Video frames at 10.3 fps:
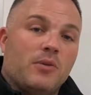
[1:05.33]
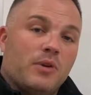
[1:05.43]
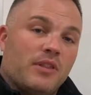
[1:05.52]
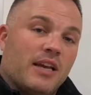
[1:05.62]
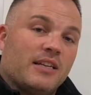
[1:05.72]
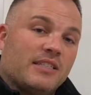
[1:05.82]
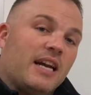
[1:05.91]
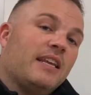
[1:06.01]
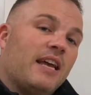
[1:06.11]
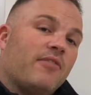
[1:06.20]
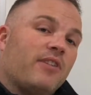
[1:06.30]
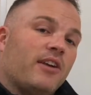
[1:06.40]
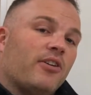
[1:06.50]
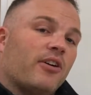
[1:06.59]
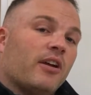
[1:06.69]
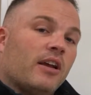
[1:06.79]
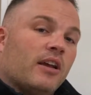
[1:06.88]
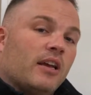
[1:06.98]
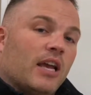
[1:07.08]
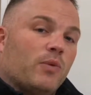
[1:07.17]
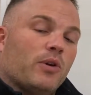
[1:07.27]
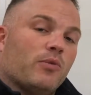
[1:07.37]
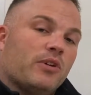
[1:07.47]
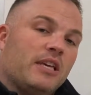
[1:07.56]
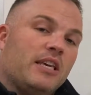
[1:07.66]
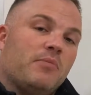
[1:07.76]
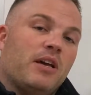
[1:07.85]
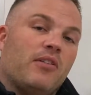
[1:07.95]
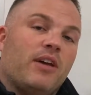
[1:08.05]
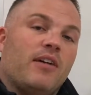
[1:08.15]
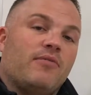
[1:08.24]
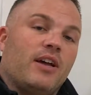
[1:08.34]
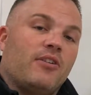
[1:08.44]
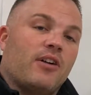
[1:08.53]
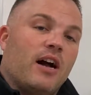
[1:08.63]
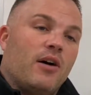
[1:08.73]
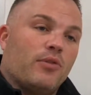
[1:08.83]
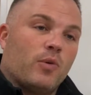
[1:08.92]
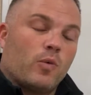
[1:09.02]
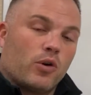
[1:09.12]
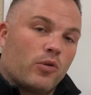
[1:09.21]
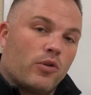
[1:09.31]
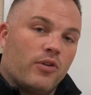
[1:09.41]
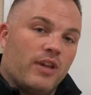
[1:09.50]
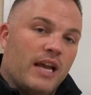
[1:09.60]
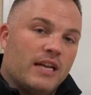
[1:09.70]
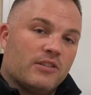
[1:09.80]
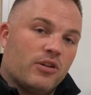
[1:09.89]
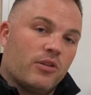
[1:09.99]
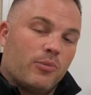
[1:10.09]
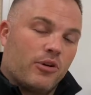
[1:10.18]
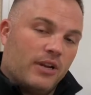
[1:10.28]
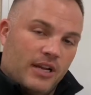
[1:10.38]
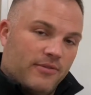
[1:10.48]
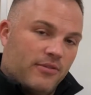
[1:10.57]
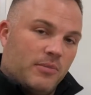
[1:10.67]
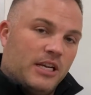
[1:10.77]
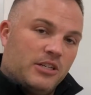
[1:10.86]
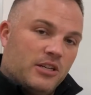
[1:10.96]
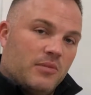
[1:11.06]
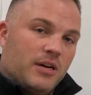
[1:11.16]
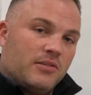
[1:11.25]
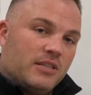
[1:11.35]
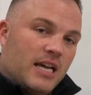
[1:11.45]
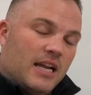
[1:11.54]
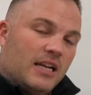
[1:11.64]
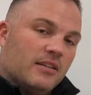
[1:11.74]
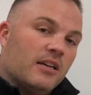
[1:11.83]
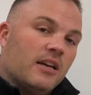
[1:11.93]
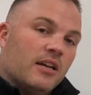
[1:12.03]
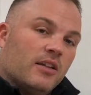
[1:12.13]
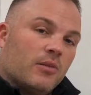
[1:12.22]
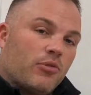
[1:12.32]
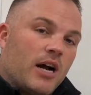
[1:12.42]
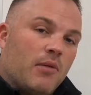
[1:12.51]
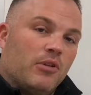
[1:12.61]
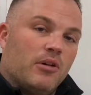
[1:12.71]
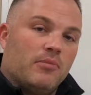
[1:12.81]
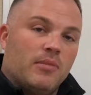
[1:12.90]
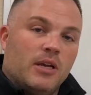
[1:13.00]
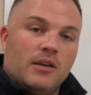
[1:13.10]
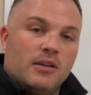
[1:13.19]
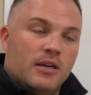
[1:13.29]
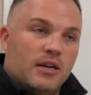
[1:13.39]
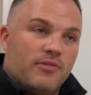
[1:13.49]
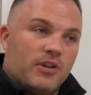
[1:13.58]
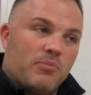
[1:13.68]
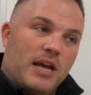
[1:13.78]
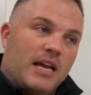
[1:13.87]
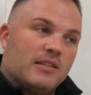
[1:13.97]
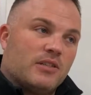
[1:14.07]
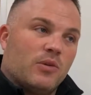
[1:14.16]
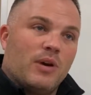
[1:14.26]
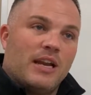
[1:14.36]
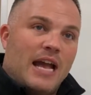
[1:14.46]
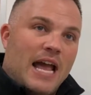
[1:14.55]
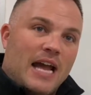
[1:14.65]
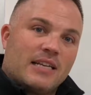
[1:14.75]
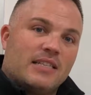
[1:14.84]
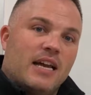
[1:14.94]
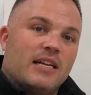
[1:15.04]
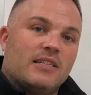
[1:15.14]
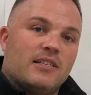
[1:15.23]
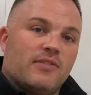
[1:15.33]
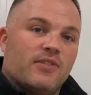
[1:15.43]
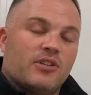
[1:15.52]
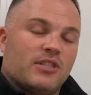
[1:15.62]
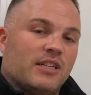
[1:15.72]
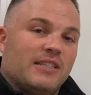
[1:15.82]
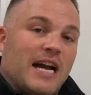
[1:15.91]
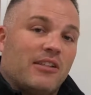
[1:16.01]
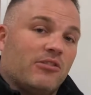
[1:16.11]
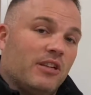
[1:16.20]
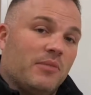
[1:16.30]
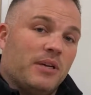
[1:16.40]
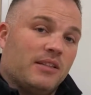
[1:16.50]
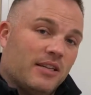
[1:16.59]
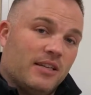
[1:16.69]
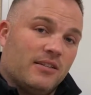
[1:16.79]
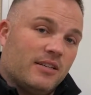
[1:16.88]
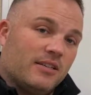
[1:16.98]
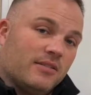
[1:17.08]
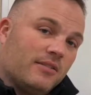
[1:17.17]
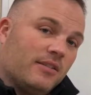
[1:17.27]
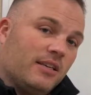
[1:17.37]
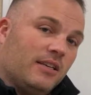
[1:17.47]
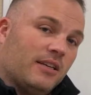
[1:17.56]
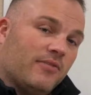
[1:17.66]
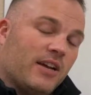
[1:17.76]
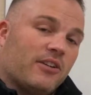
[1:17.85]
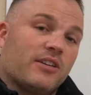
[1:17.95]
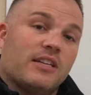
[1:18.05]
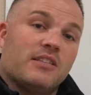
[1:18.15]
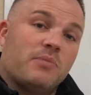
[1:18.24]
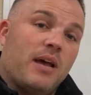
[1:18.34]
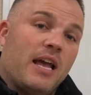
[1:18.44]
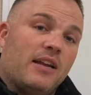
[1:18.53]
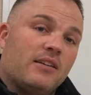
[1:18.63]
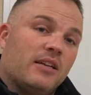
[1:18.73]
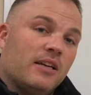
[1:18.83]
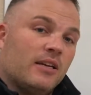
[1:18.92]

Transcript: We then assign that vendor and we will email that vendor out the work order that has all the pertinent information about the tenant, the problem, if they're pets, a way to access, if there's a dollar limit that the vendor can spend.